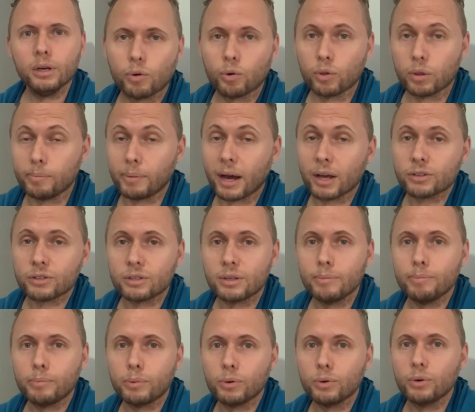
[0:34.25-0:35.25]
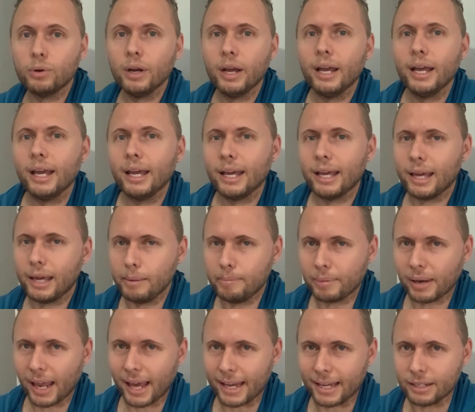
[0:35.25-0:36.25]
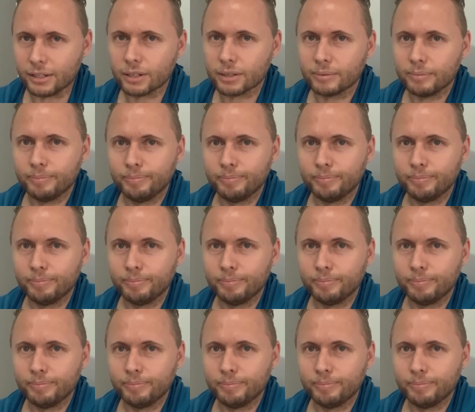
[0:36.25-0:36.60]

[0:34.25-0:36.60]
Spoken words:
or the past simple, he played.